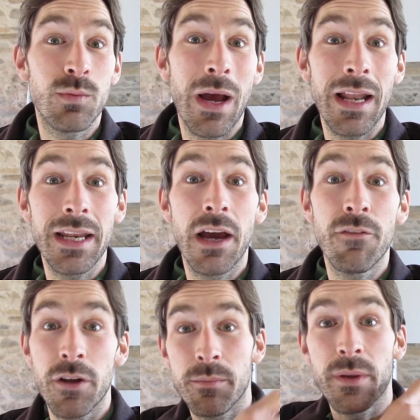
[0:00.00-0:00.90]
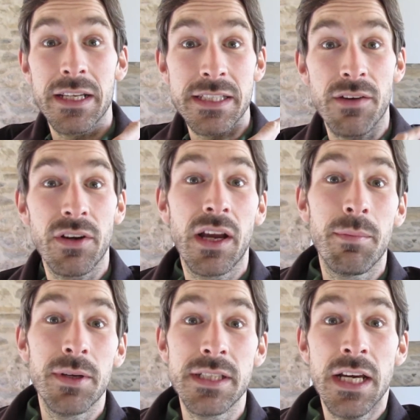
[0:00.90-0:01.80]
well the oven, because the oven
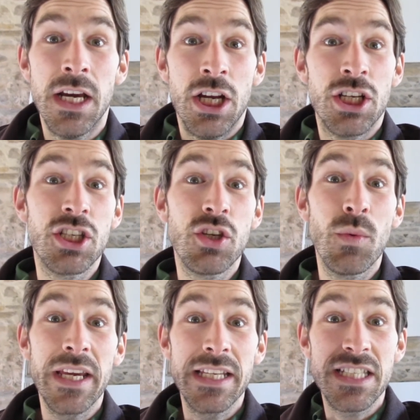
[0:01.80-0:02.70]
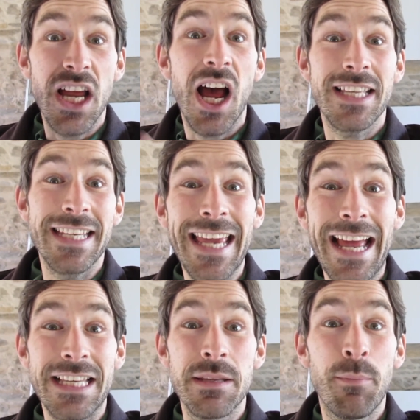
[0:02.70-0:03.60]
cupboard, just so we can start to
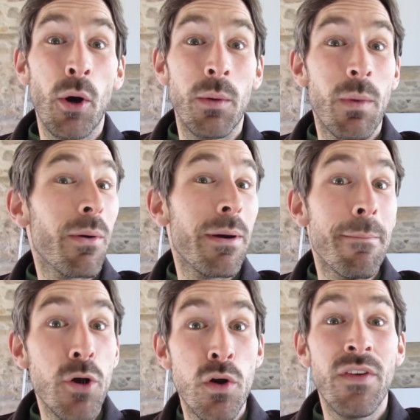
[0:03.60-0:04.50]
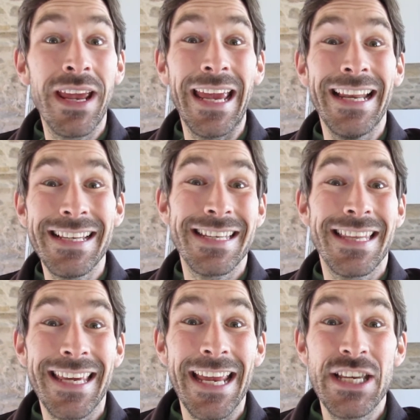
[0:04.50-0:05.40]
get to the point where we're moving into
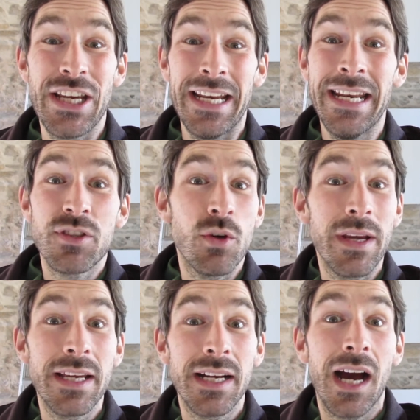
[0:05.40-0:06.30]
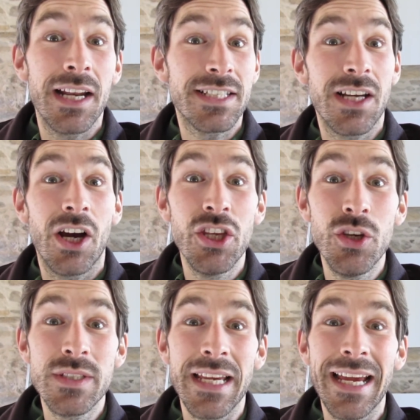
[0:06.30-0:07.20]
the kitchen, so we can kind of start
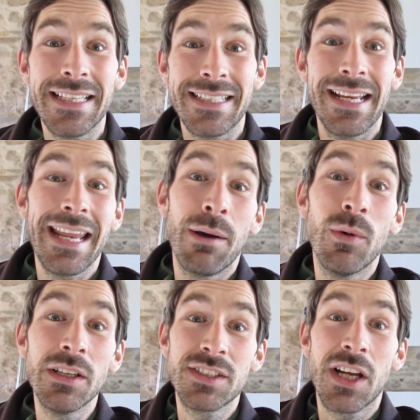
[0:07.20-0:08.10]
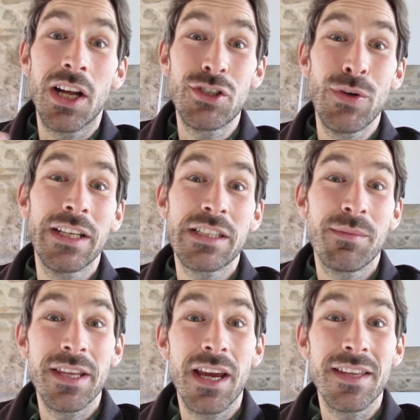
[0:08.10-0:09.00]
using it, and then we'll start doing
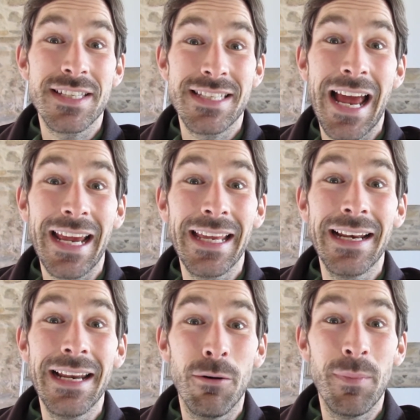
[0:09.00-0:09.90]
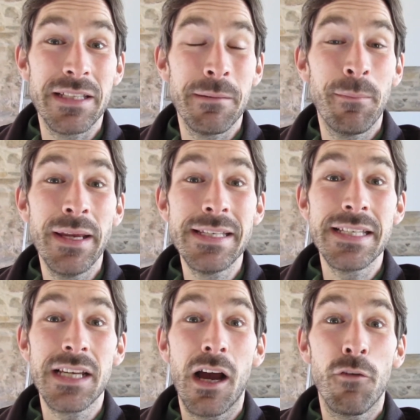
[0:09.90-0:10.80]
some of the other snagging little bits and
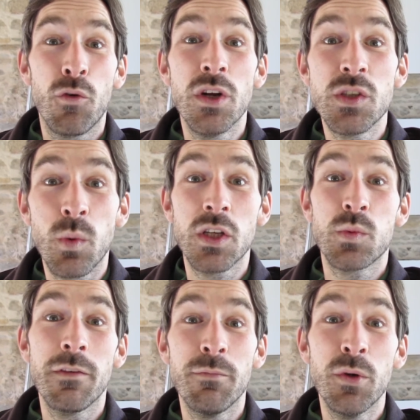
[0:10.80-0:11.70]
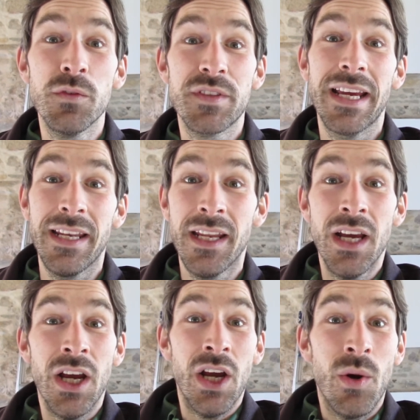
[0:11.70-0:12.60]
pieces afterwards once we've moved in.
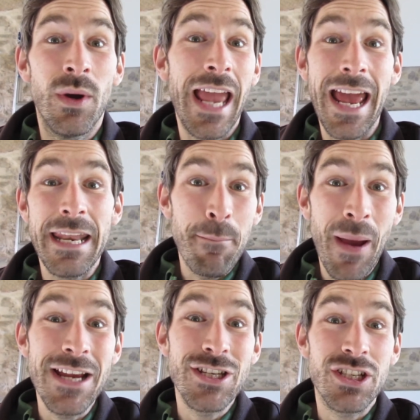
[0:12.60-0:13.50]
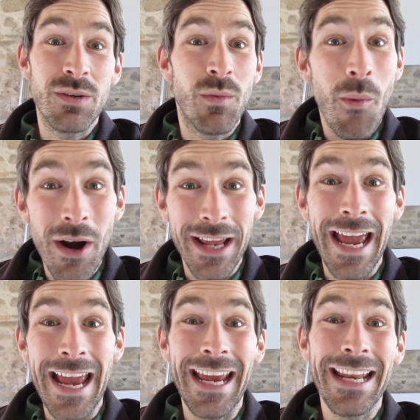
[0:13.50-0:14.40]
We're getting impatient, we want to
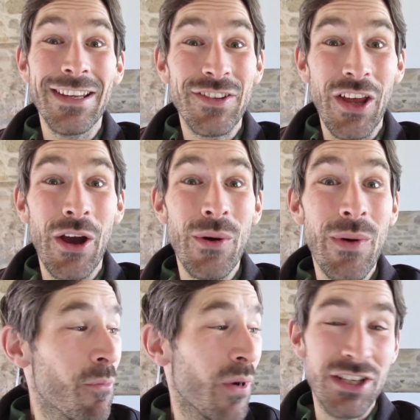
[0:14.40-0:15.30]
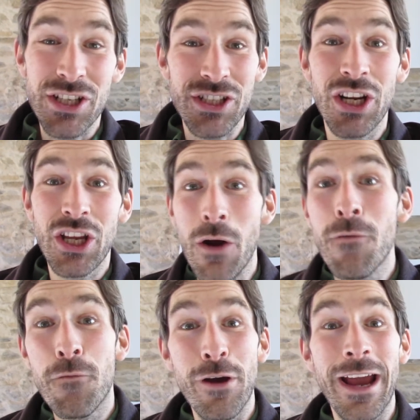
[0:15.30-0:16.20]
get in, so we're just going to go
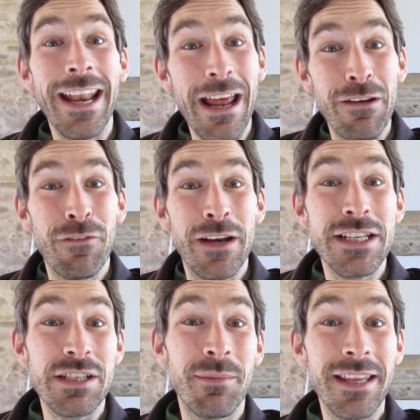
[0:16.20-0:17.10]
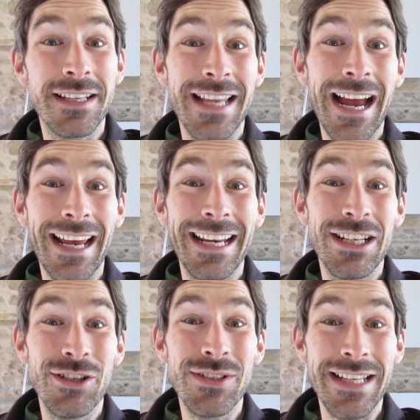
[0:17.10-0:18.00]
for it and then finish some of the snagging issues